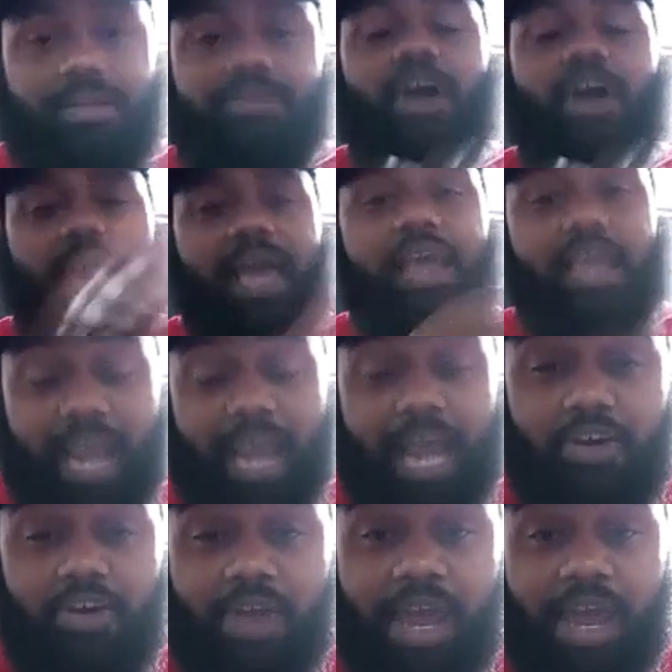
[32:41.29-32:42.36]
Go ahead. Can I
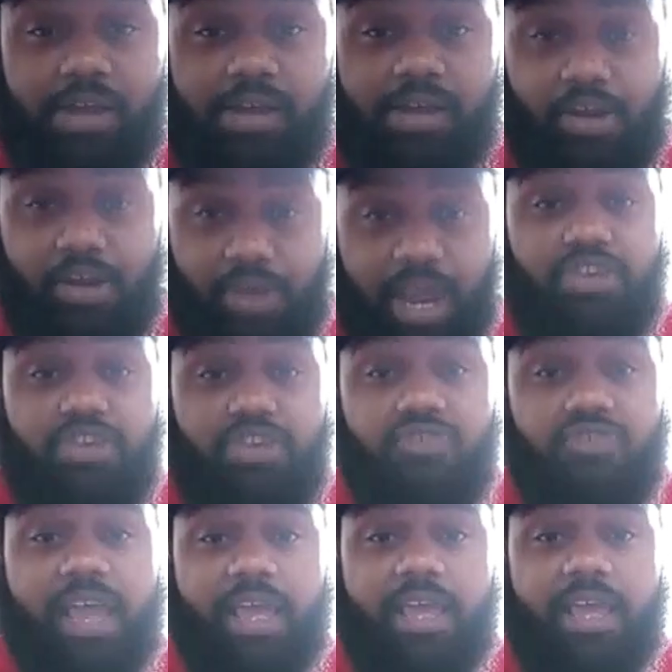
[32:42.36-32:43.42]
go now? Food, okay, yeah, you're
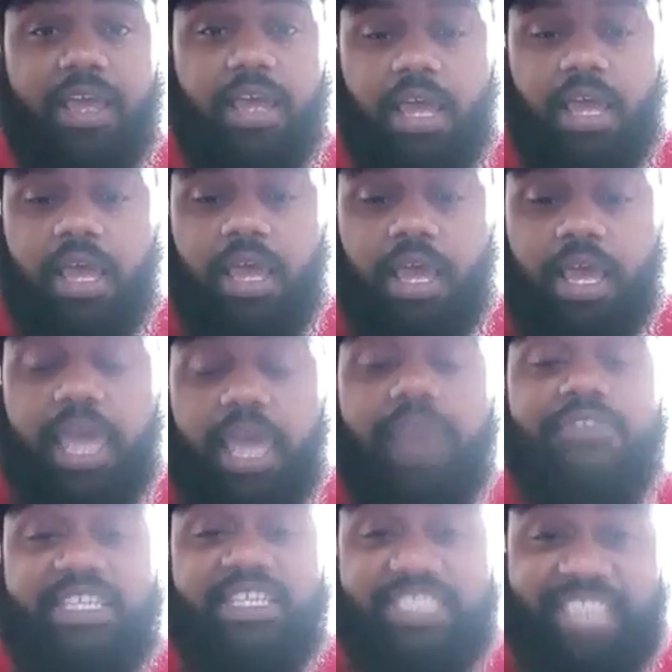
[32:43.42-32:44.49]
right. If
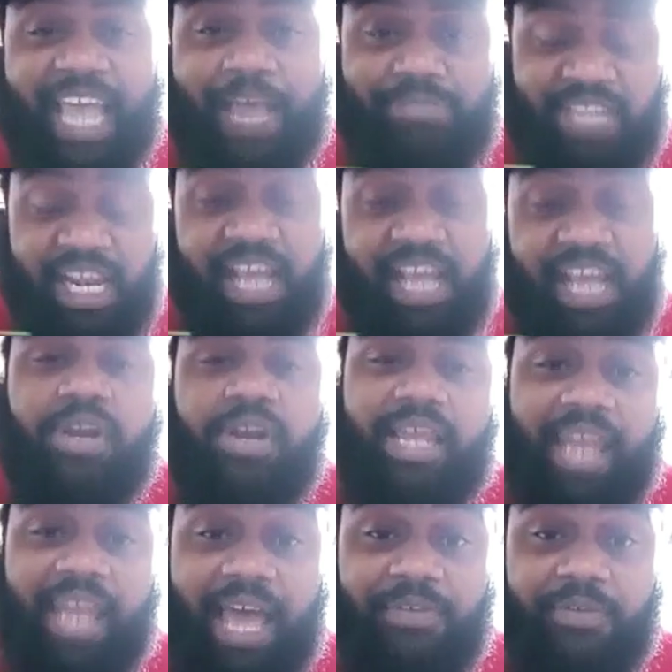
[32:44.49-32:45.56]
your stamps click on the
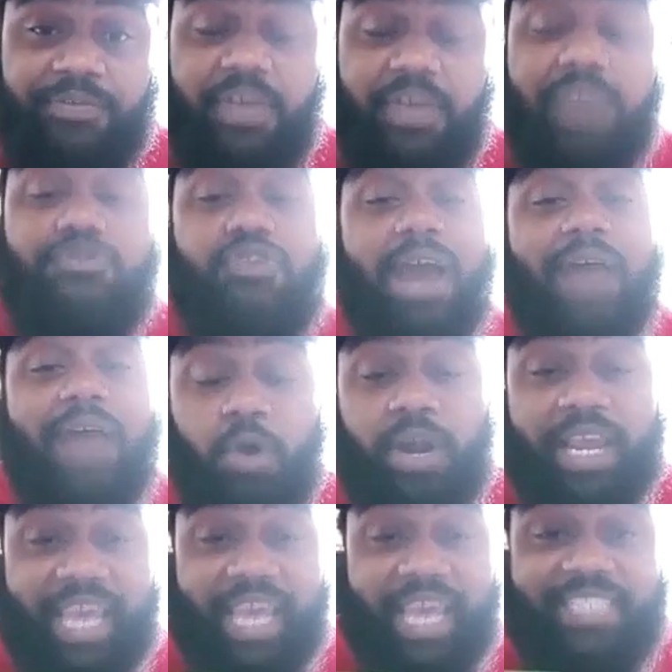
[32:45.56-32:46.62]
11th, if you got four
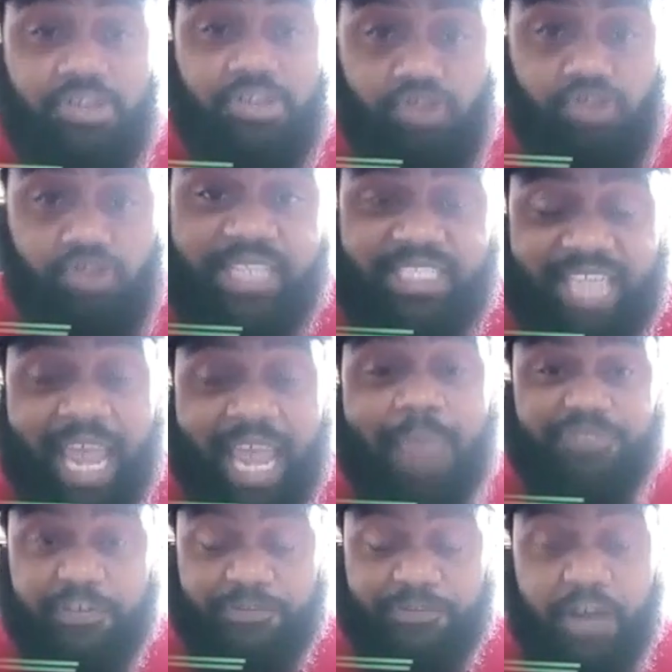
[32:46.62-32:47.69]
kids and you getting stamps
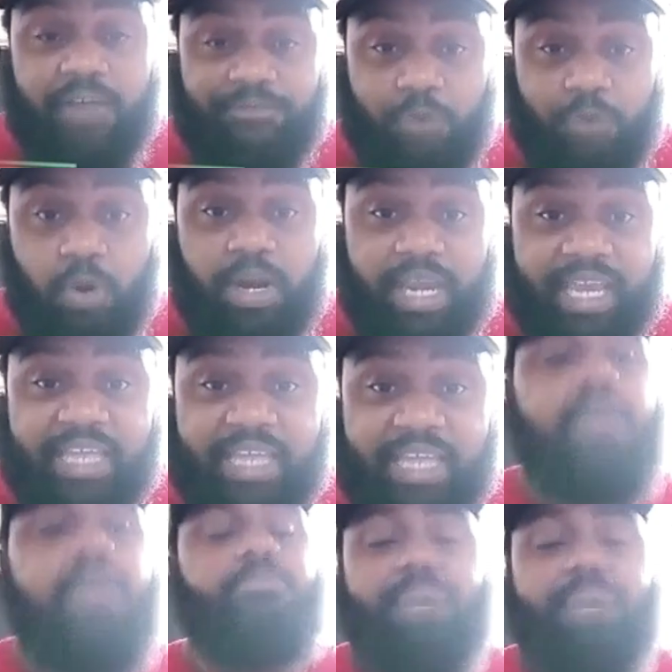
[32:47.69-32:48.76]
for fucking four kids,
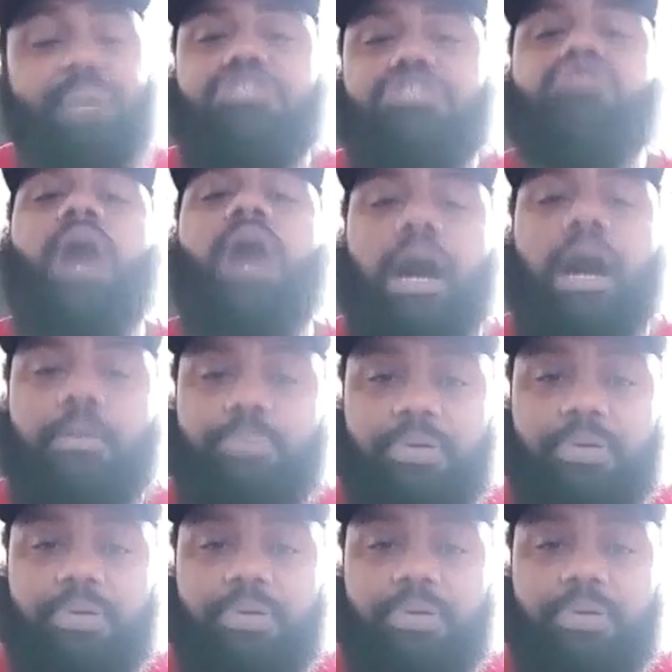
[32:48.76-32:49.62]
bitch, you up.